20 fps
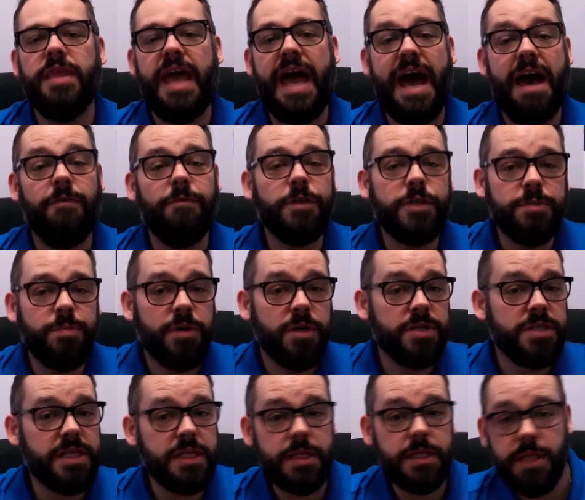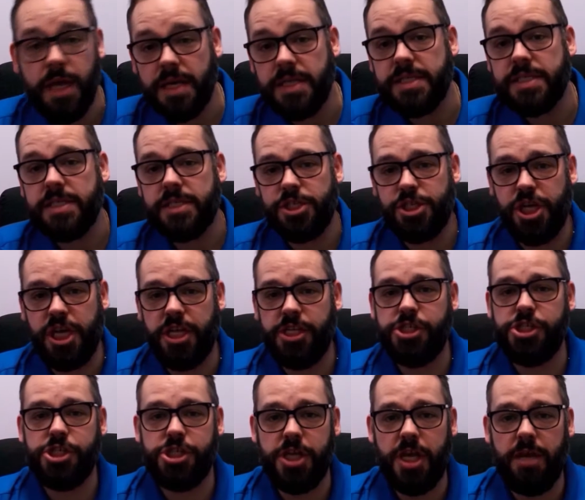The average person does
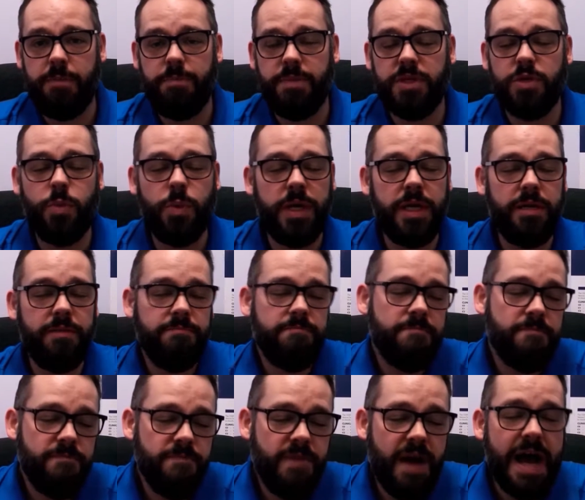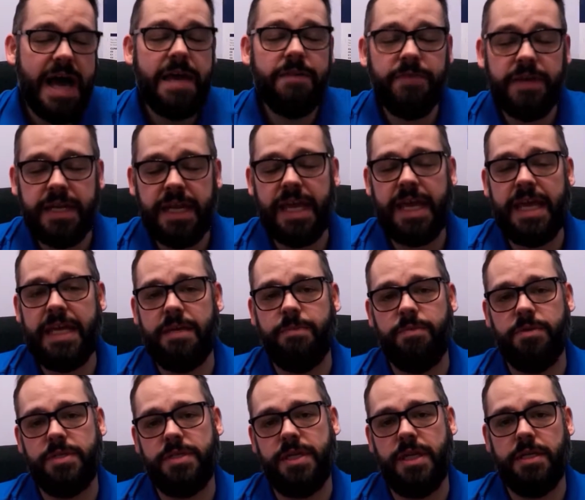change shape between 5 and 8%
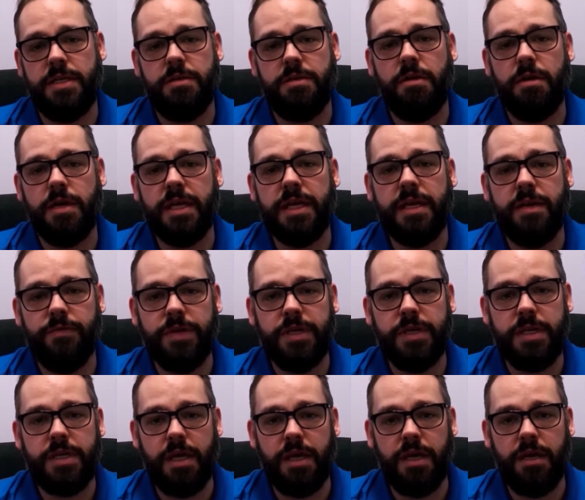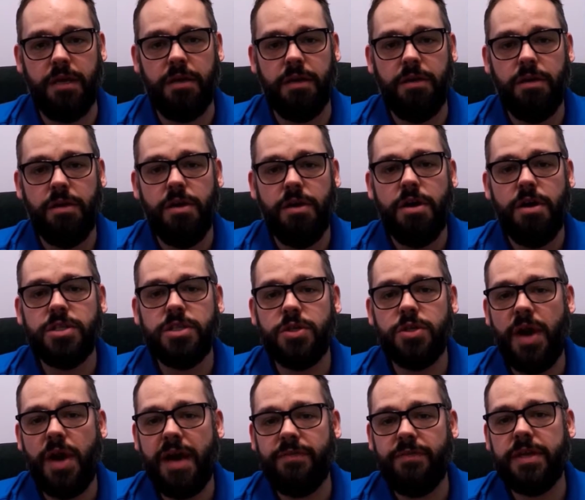on a given day,
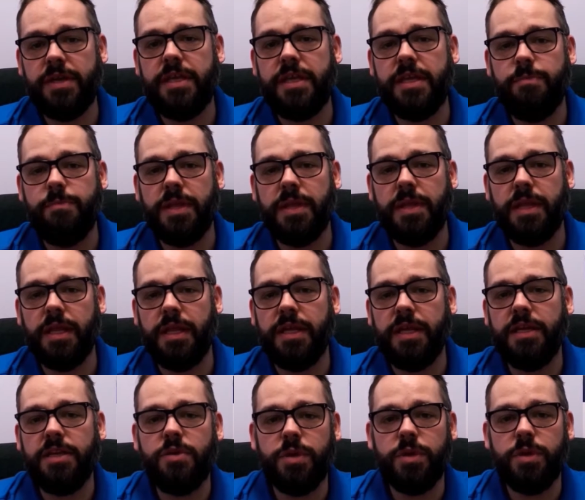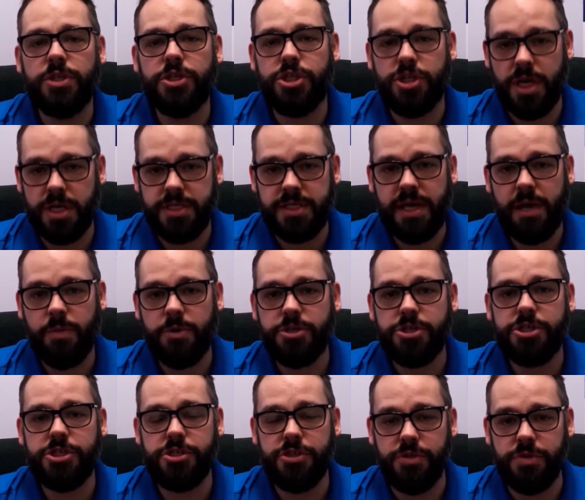so having the ability to adjust our
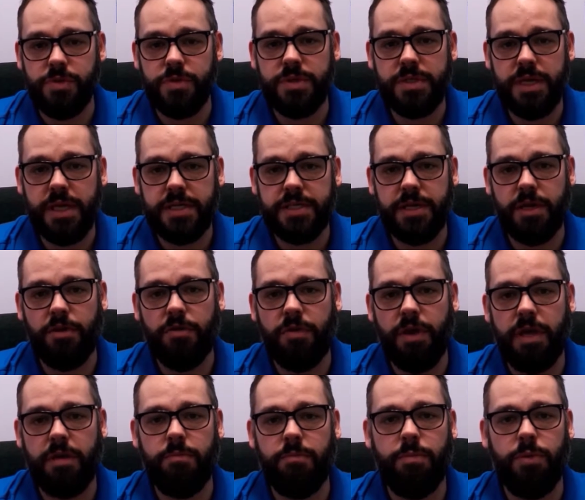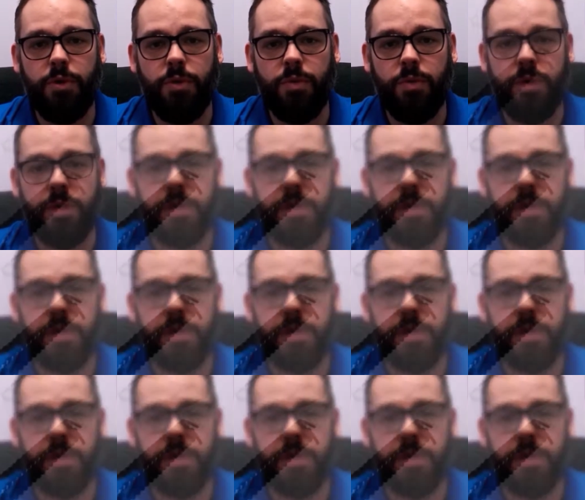shoes is a great boon.